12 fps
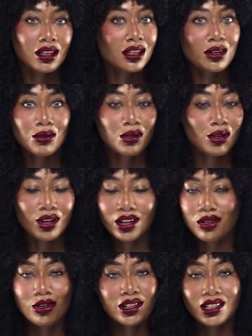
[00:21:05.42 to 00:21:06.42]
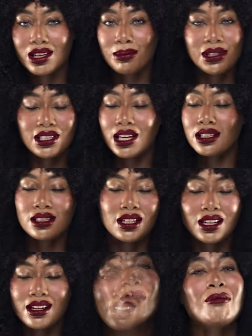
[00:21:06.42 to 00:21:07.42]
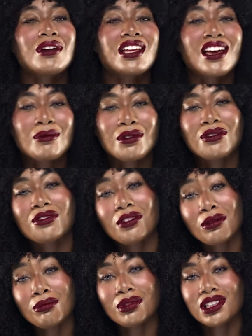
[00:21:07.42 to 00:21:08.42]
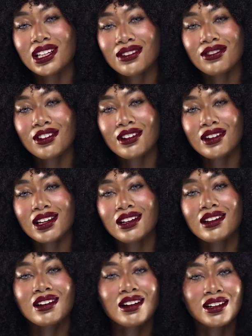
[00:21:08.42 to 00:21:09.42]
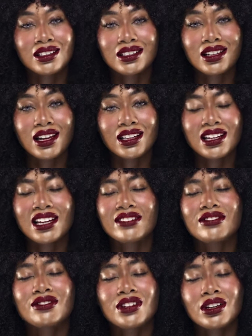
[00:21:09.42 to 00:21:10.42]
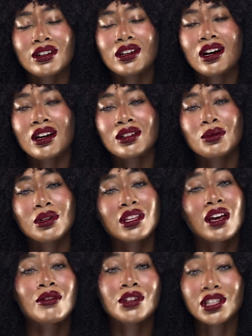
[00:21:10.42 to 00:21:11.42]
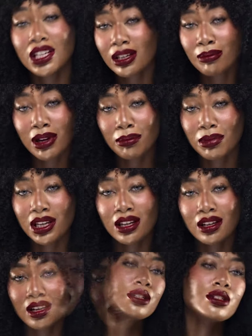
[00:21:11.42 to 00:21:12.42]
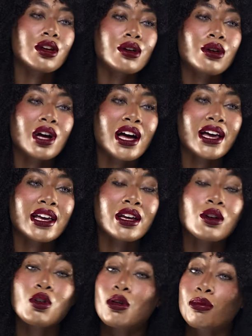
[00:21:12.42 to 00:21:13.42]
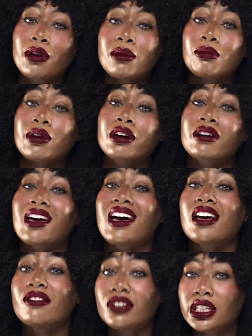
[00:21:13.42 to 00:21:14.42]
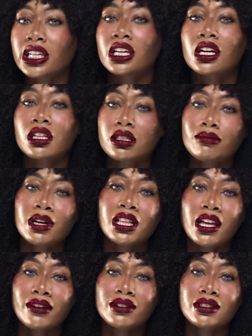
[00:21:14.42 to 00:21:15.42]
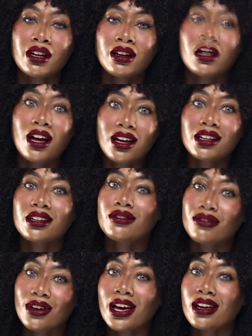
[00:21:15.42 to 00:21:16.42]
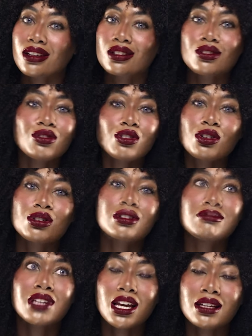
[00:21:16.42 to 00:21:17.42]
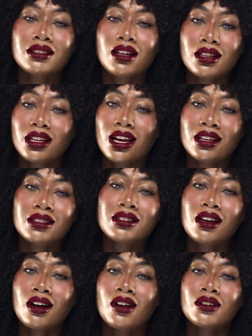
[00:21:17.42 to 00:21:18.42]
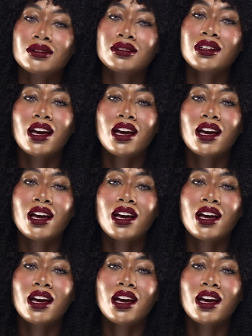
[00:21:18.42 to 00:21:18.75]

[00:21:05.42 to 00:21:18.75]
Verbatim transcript: a cute girl. I try to keep it sexy, but I'm a firm believer in God and I fear God with everything in my being. So I incorporate prayer heavily into my lifestyle. I can fast for days on end, y'all.